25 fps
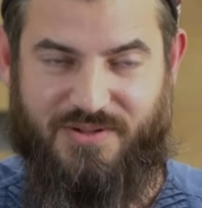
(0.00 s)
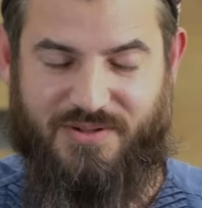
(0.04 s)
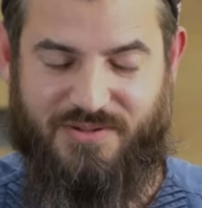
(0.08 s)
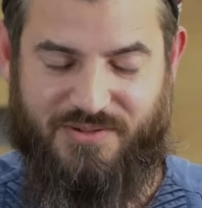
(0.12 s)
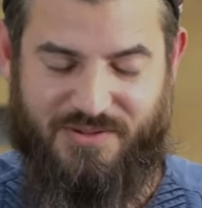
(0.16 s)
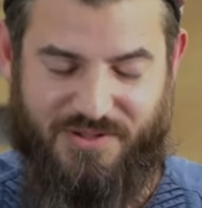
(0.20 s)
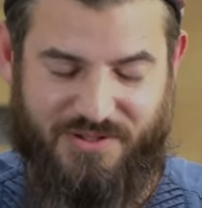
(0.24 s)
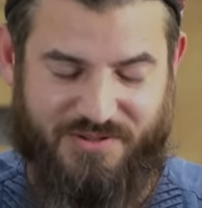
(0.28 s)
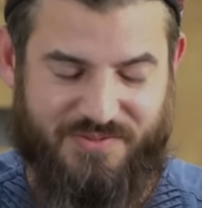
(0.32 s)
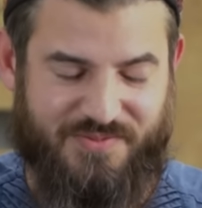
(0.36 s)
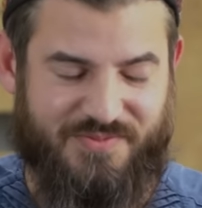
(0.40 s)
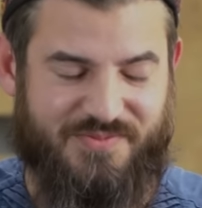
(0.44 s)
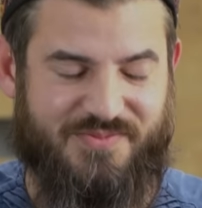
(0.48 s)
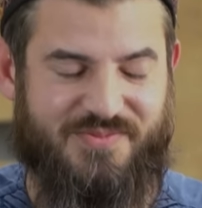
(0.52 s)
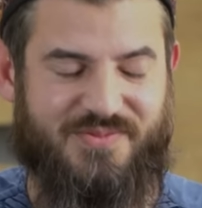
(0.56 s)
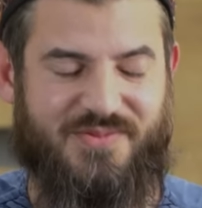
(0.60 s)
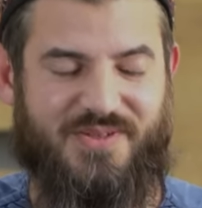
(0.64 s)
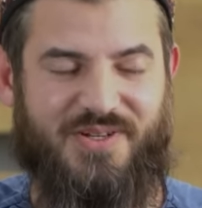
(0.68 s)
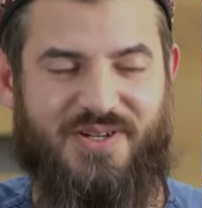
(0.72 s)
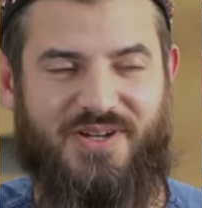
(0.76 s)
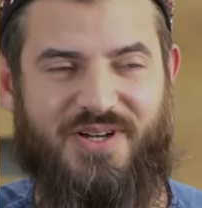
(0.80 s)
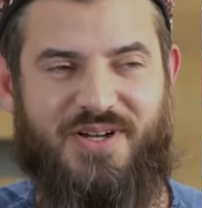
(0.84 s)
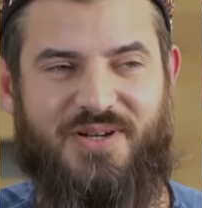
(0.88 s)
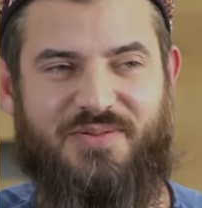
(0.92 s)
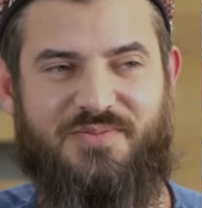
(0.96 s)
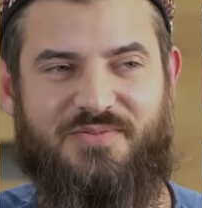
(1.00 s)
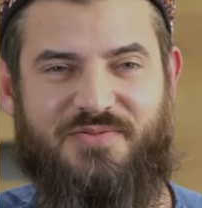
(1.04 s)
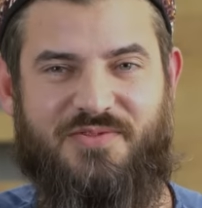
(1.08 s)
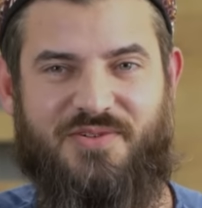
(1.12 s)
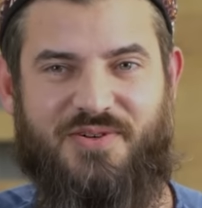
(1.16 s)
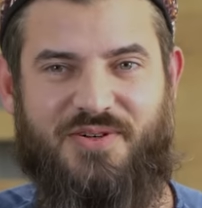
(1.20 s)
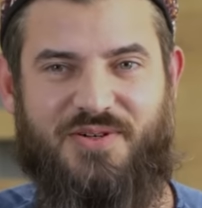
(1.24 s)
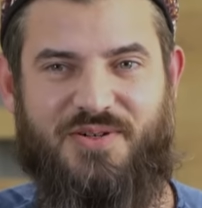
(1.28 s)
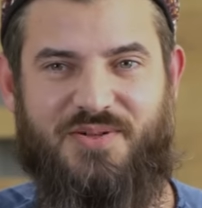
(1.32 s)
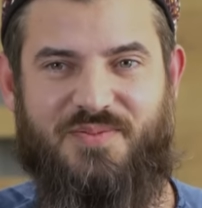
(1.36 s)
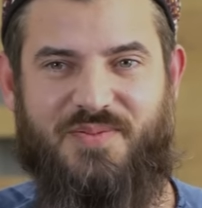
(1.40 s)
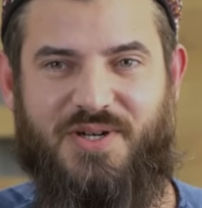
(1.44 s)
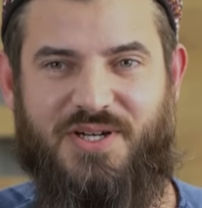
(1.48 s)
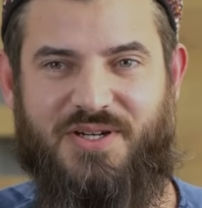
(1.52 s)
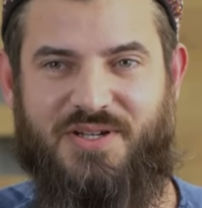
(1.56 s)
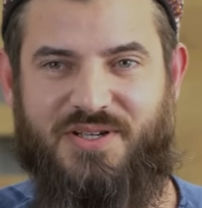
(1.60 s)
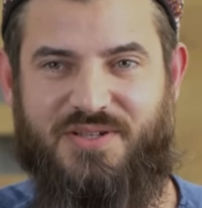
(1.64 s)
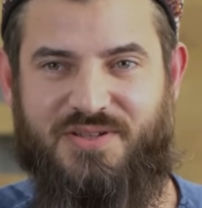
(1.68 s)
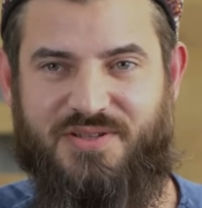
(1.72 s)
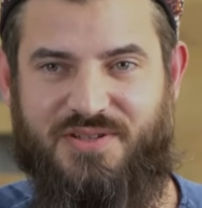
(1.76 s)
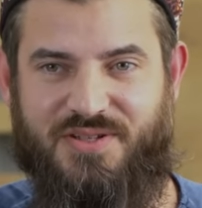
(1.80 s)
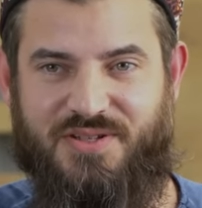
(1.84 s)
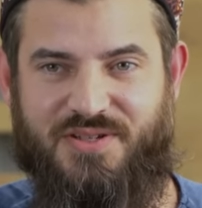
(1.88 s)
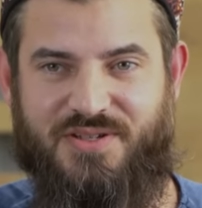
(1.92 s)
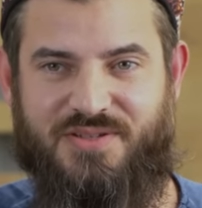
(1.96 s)
Okay, I'm from
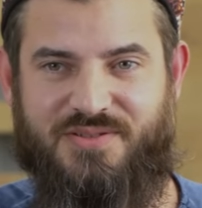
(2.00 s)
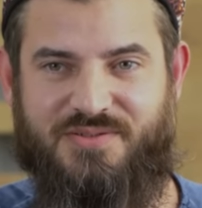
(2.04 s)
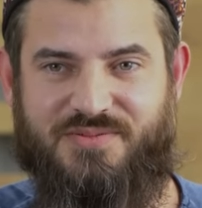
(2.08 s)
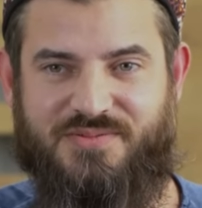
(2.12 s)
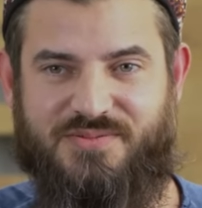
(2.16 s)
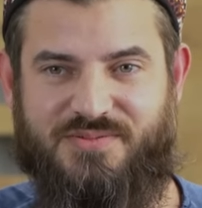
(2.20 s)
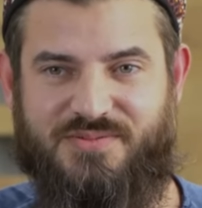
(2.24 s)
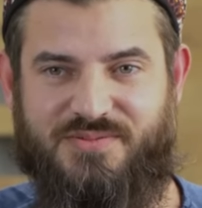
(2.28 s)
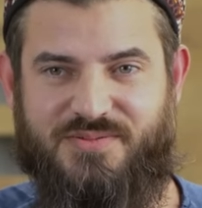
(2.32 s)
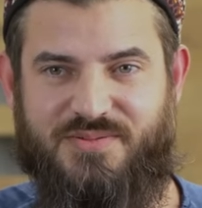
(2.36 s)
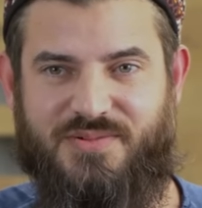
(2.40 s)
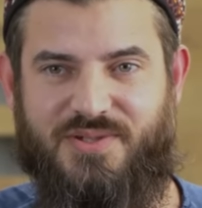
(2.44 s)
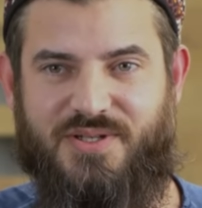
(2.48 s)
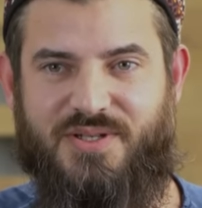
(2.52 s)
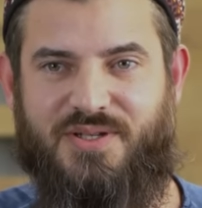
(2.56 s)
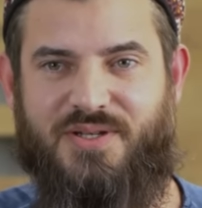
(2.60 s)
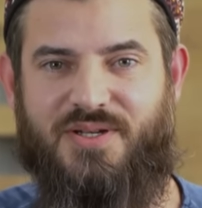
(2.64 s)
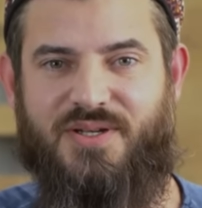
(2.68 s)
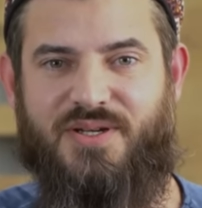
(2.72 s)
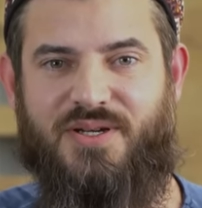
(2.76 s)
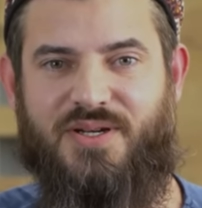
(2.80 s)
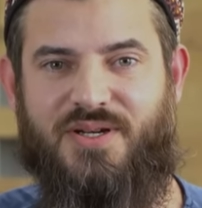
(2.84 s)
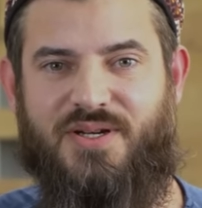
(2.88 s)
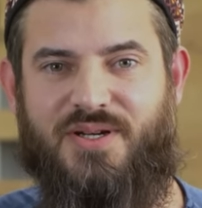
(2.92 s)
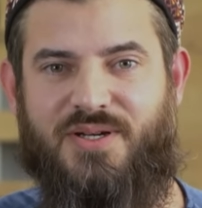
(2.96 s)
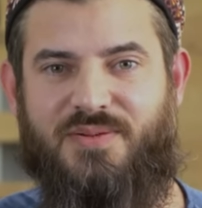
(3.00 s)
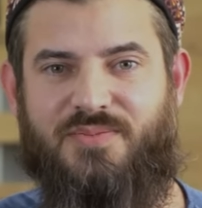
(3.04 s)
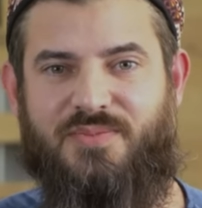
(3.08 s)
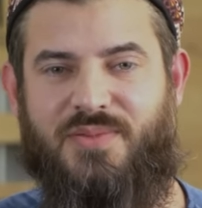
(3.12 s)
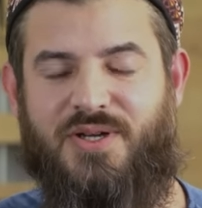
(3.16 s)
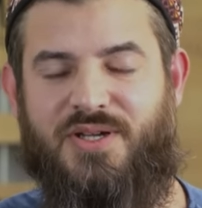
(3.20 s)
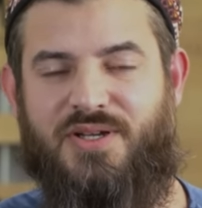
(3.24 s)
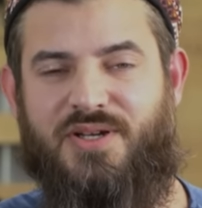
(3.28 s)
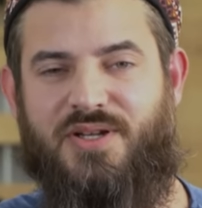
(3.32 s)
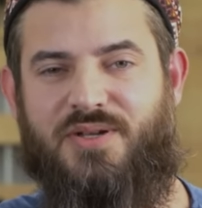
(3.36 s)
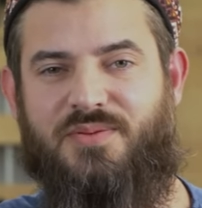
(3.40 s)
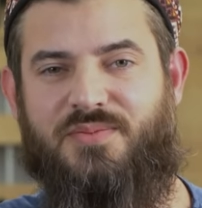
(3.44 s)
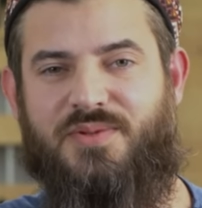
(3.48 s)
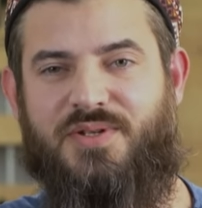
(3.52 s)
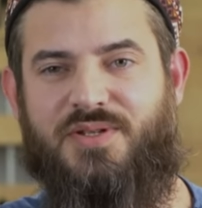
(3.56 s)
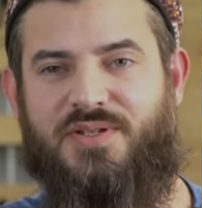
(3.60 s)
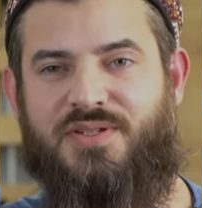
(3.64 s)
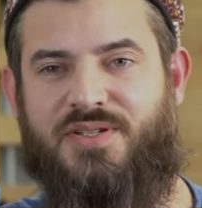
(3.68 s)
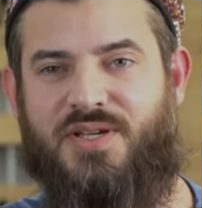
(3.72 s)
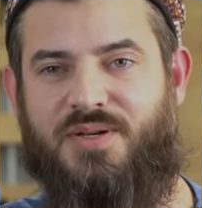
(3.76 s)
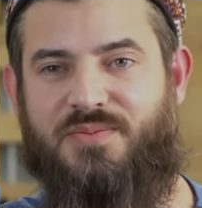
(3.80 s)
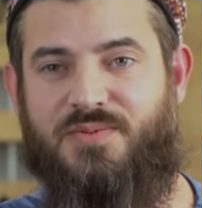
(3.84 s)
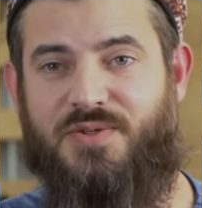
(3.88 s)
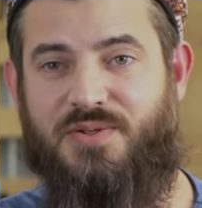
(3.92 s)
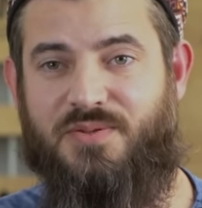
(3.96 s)
Argentina. My name
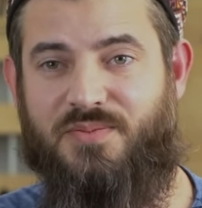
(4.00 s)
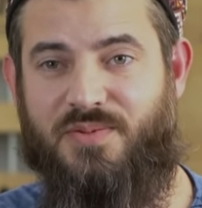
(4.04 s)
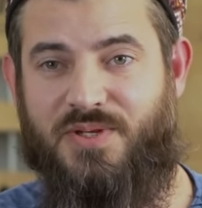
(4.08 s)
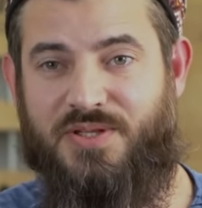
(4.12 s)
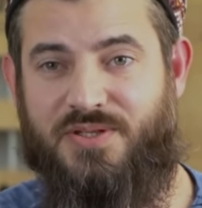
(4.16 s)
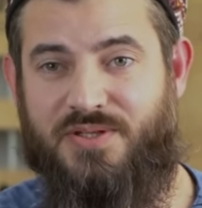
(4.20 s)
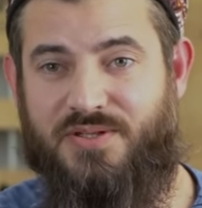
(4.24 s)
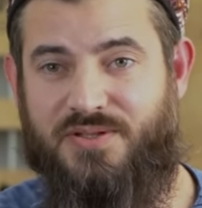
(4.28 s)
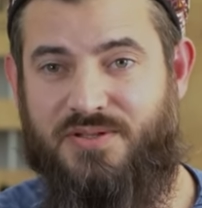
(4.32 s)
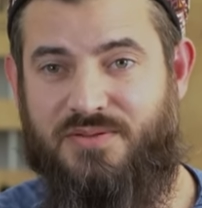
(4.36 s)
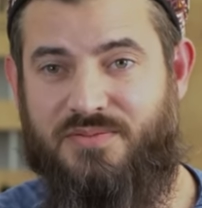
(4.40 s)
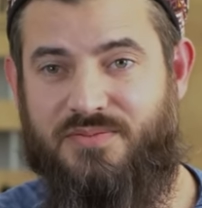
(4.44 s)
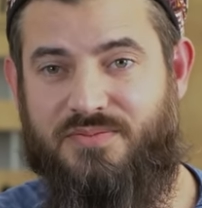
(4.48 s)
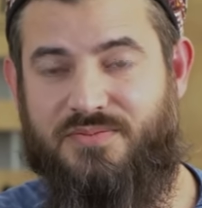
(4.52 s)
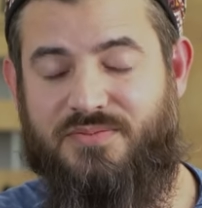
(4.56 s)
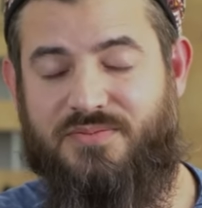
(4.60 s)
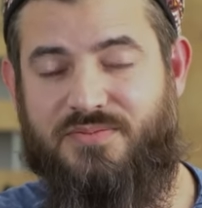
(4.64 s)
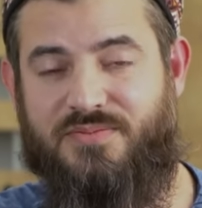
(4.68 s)
is Abdul Mateen.